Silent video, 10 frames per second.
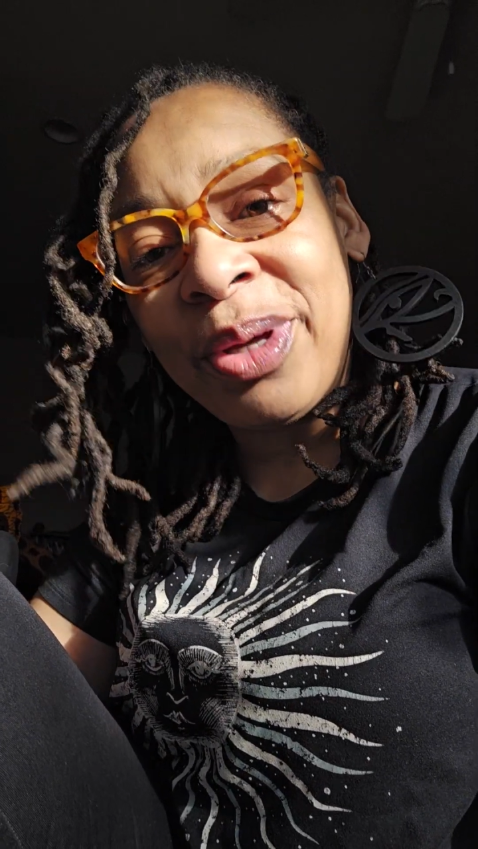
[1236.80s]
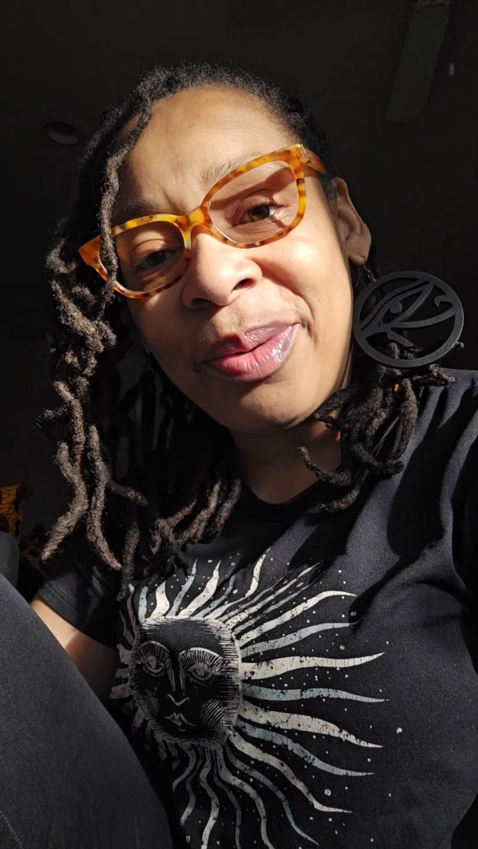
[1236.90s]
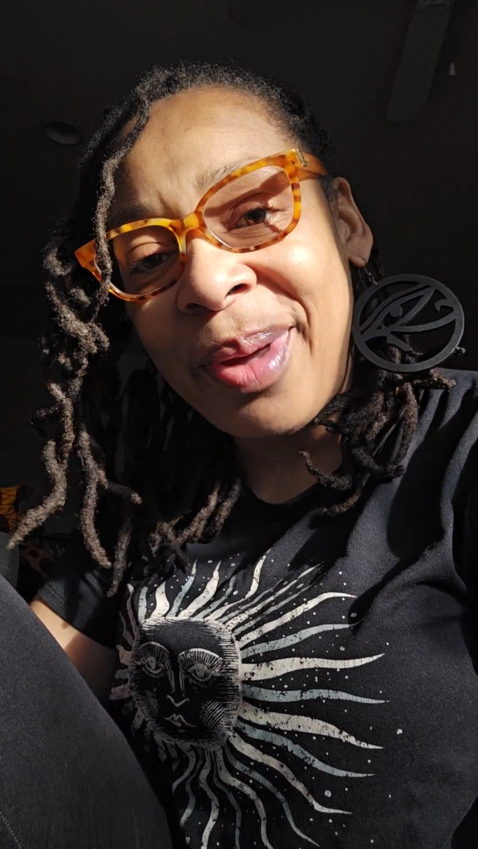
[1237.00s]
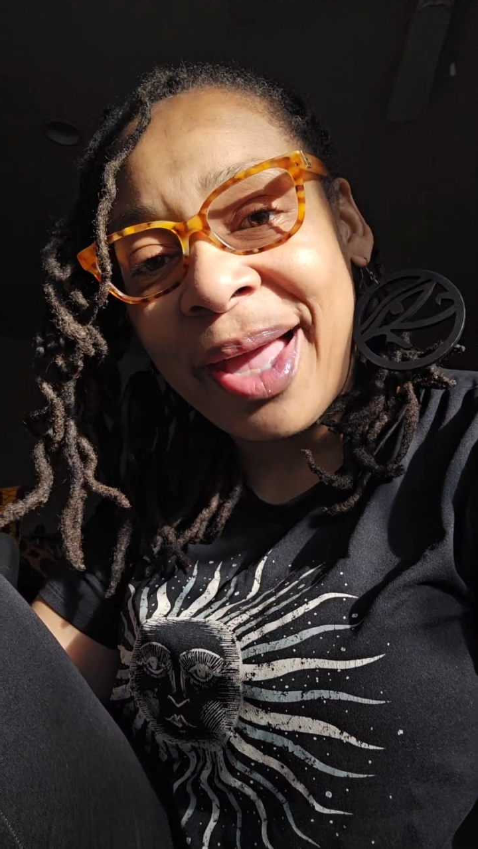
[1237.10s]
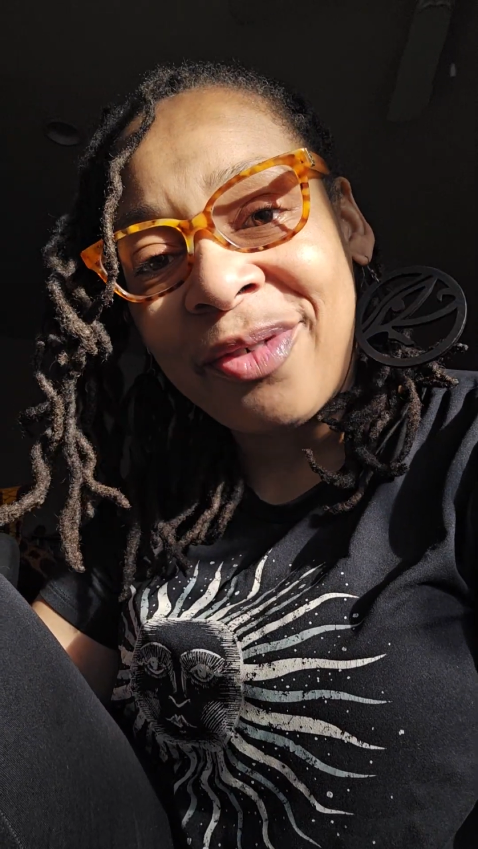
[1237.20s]

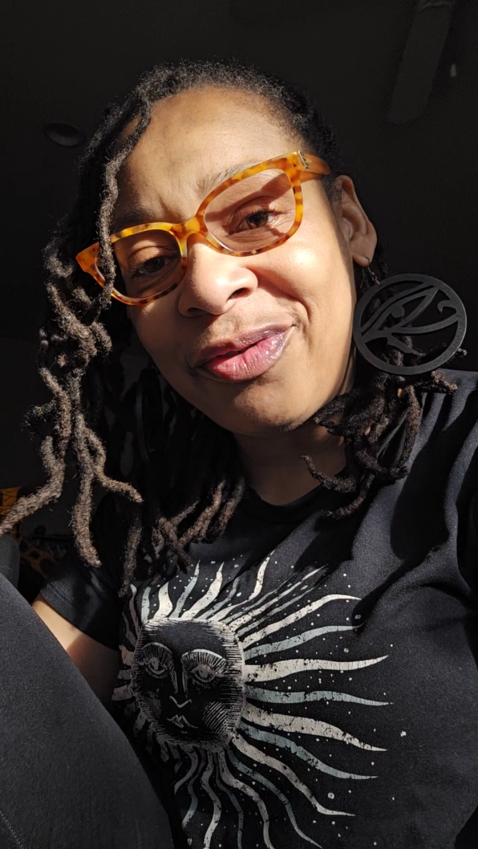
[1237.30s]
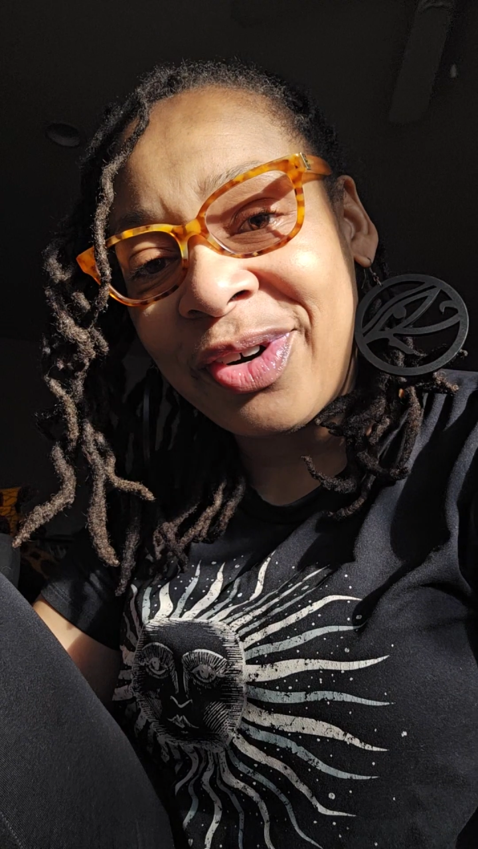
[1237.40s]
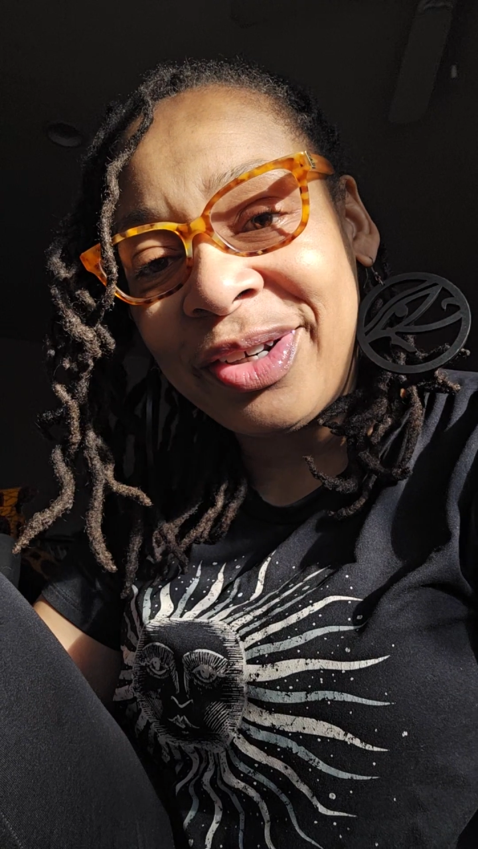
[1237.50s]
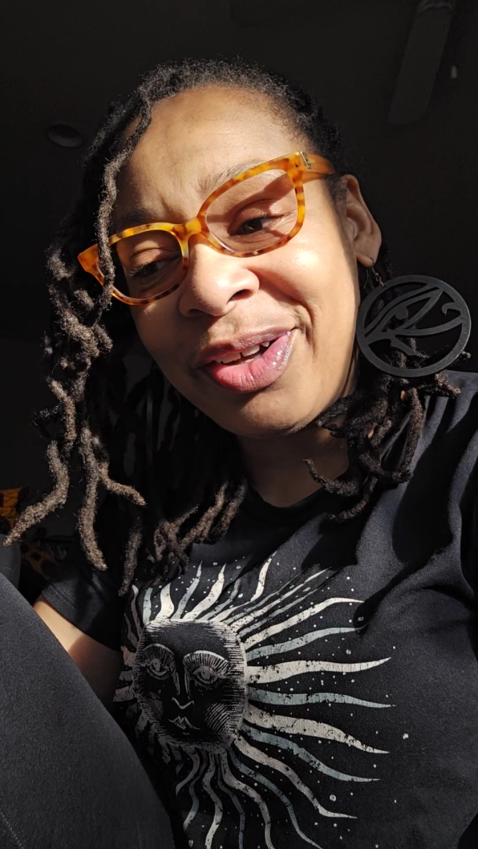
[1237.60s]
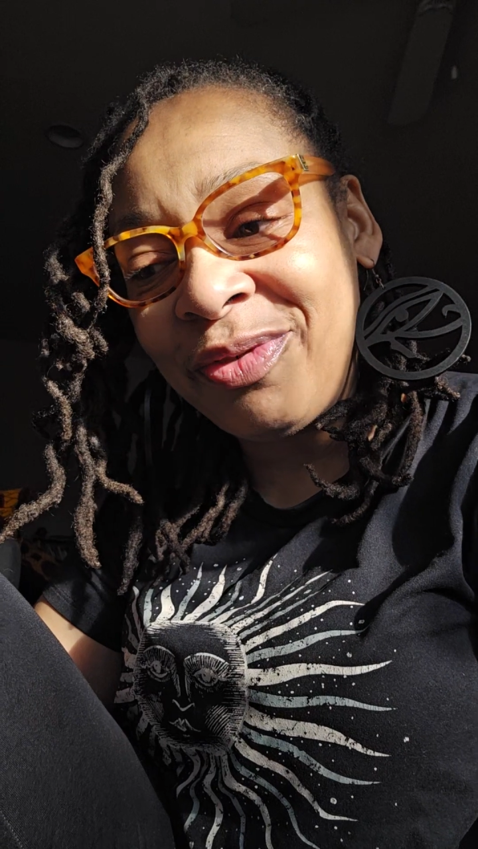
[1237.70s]
being back in
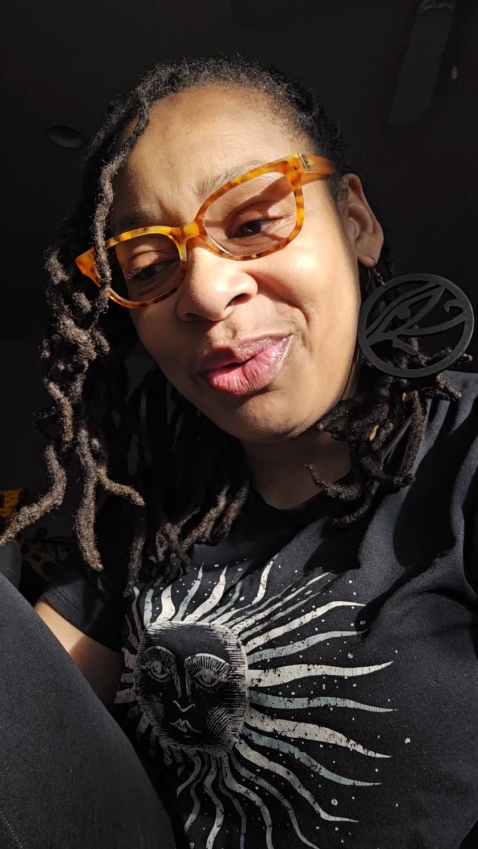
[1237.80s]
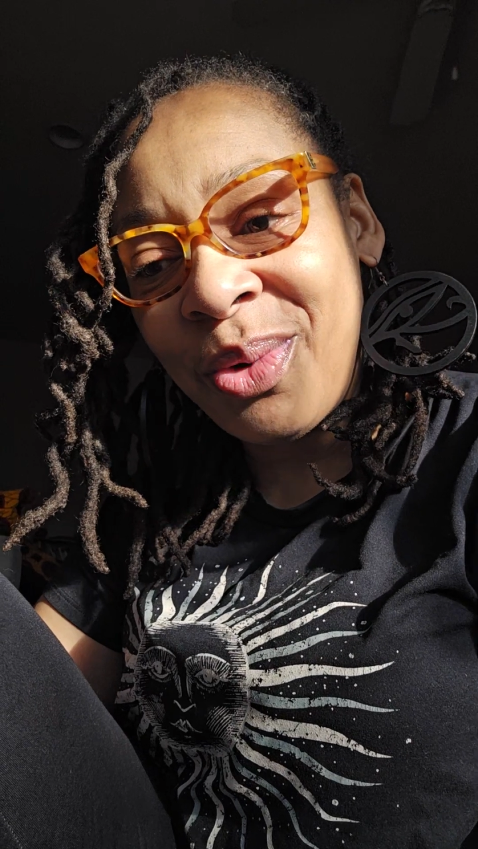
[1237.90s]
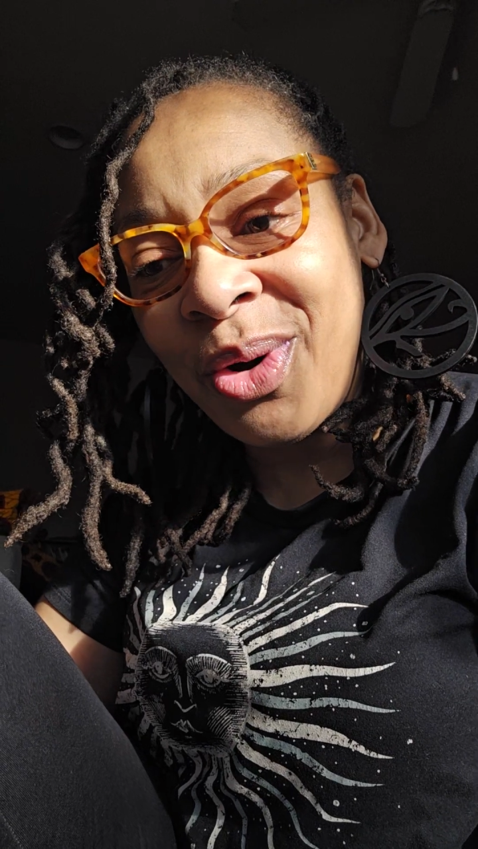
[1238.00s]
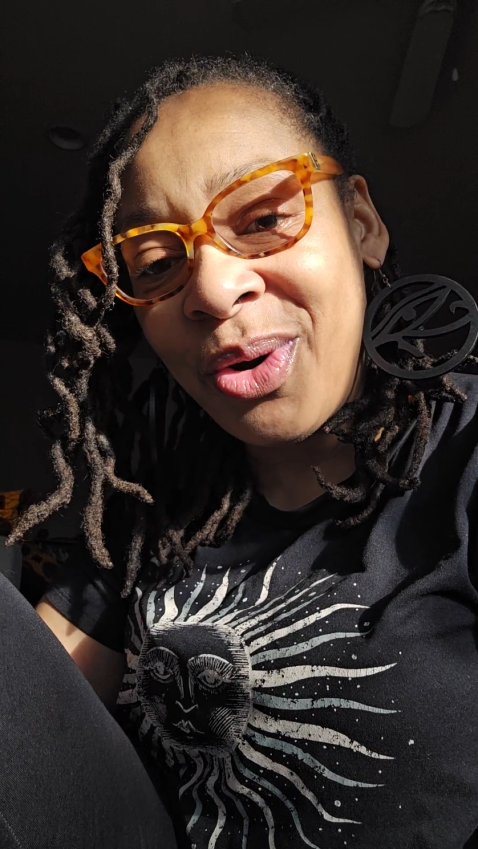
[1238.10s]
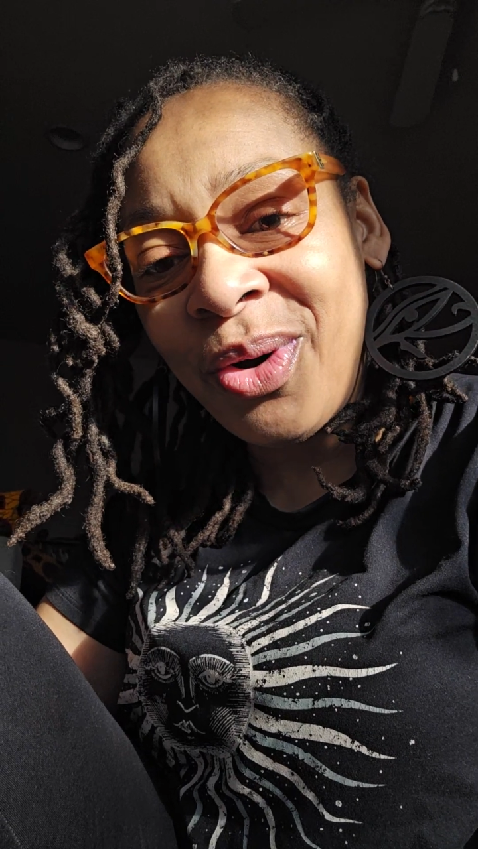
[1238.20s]
front of you
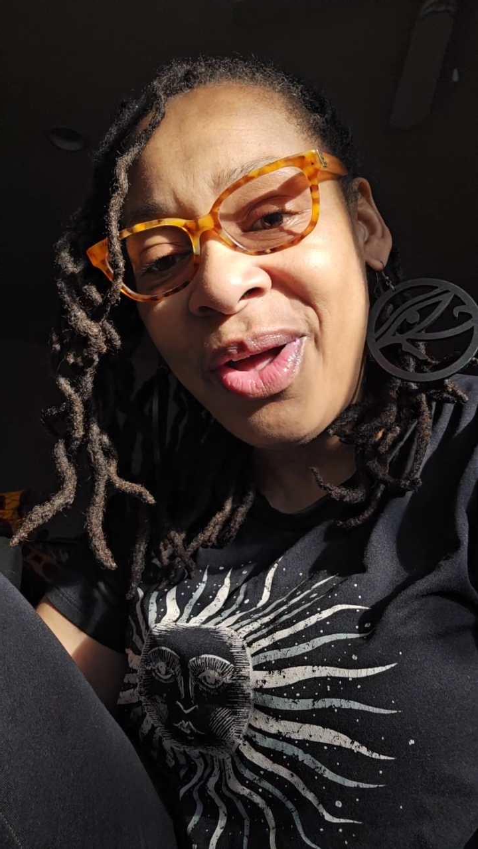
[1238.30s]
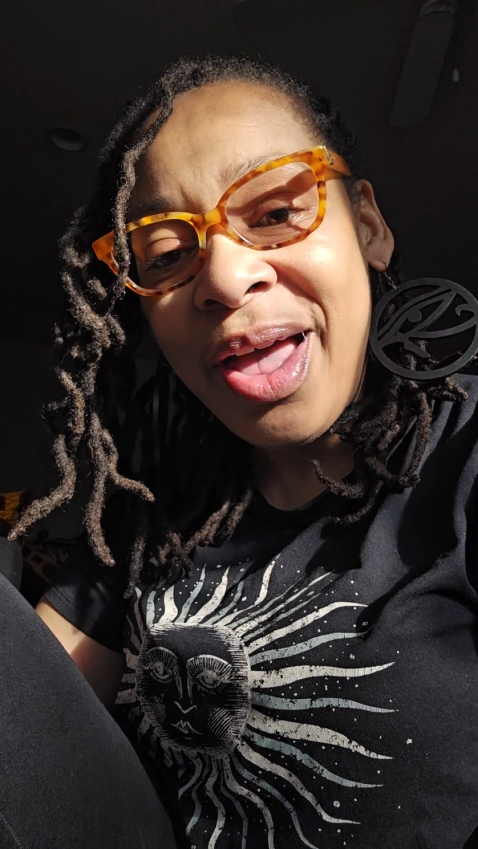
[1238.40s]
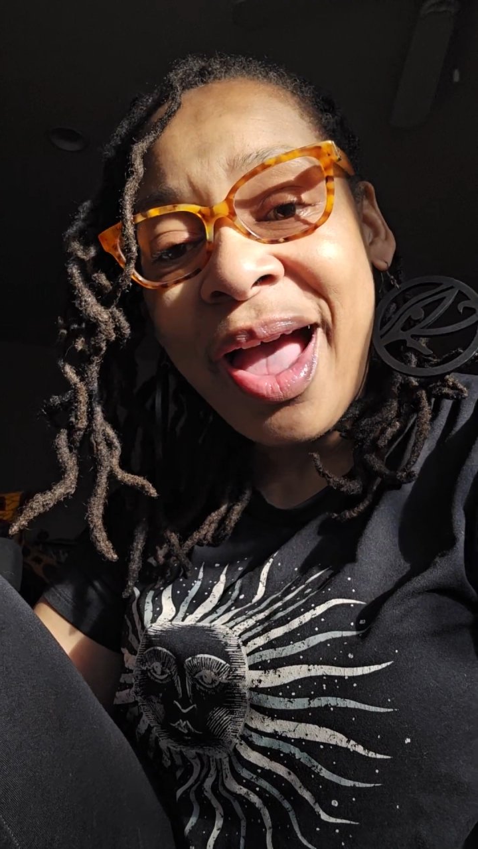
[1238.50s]
all.